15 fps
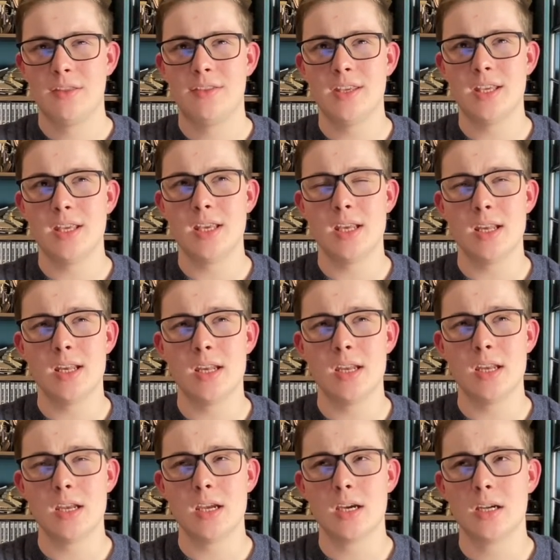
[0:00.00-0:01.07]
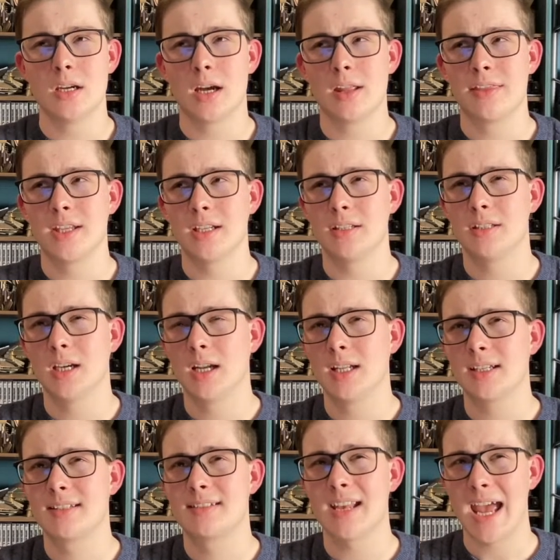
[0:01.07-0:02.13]
the I think
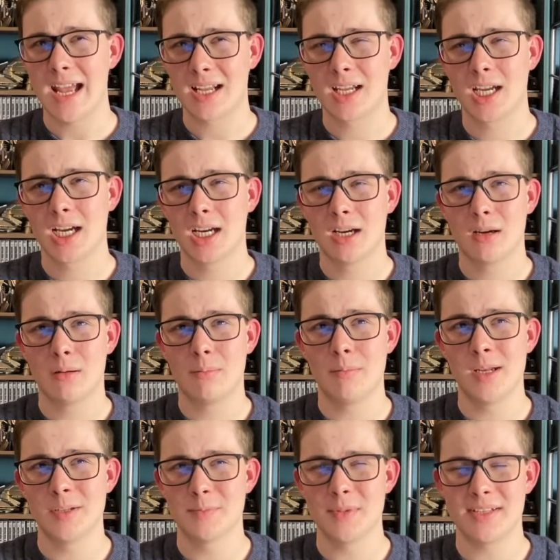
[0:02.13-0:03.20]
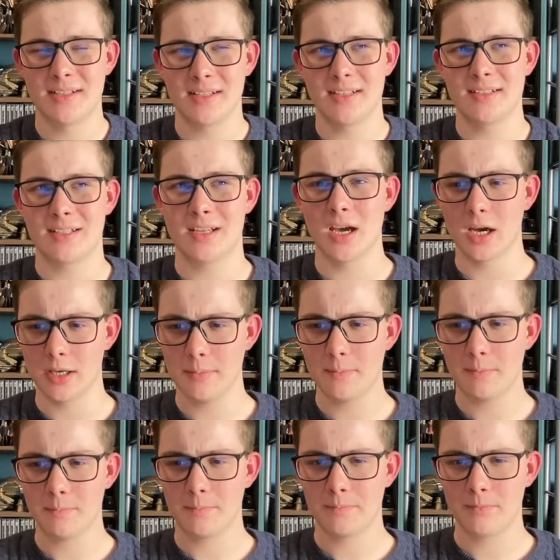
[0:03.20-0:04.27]
Dalek Sec. It was missing his
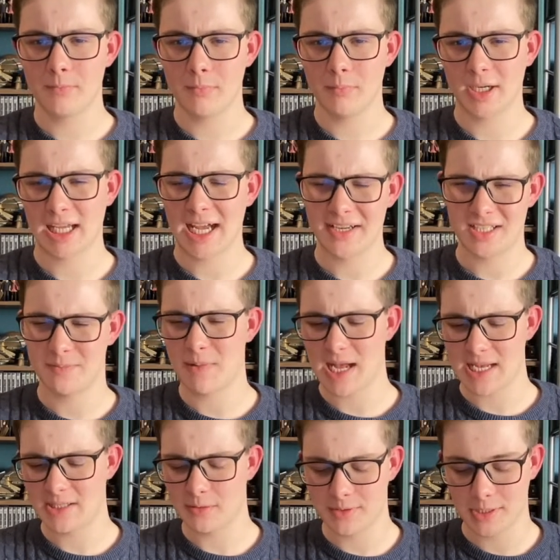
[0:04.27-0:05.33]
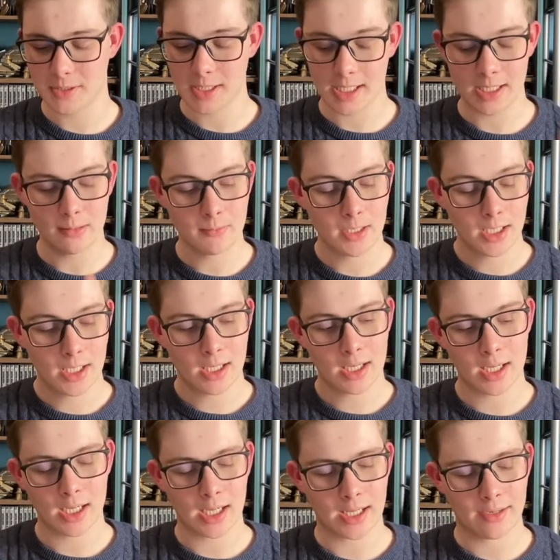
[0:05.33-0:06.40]
gun, but I had a spare, so it was okay.
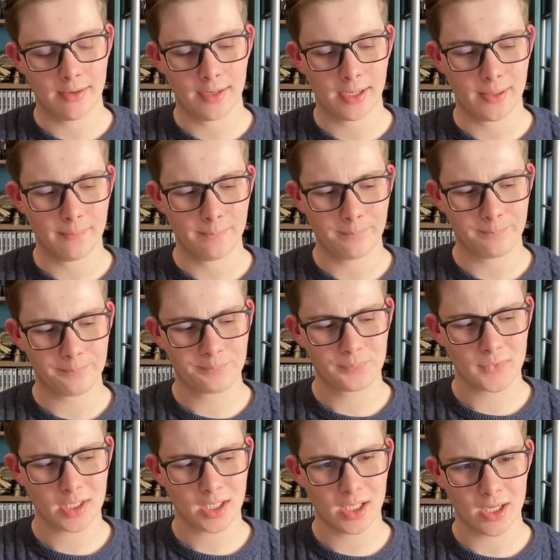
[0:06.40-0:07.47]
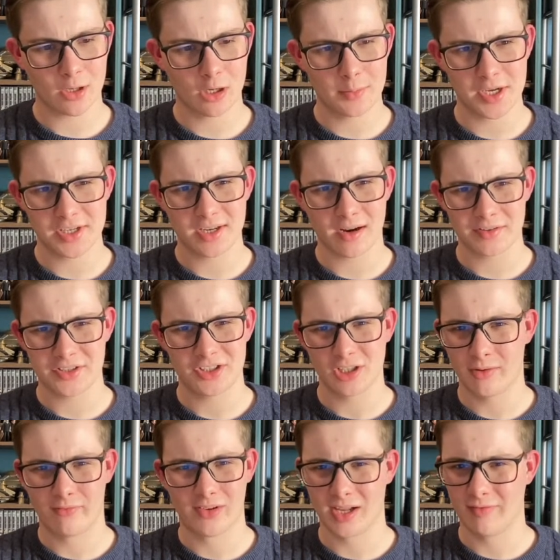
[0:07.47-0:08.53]
And um, I got him in a charity
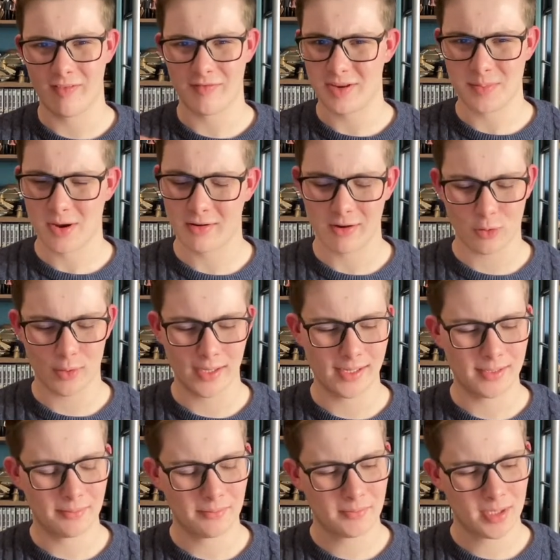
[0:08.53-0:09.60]
shop for like fifty euro quid.